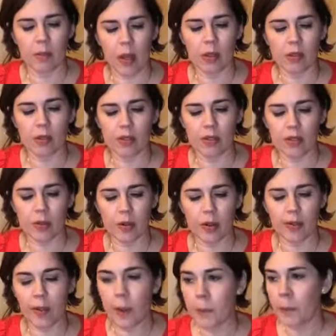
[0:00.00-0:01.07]
buckles, sort
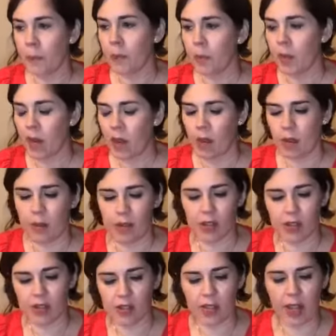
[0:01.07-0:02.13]
of. And
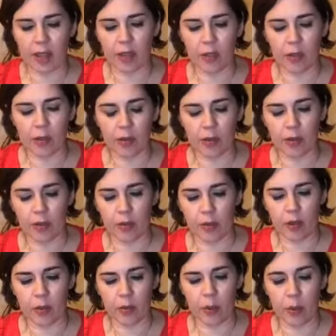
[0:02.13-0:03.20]
you just slide the
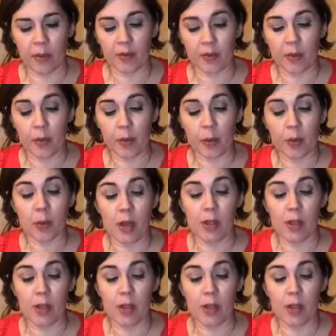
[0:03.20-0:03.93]
ribbon through.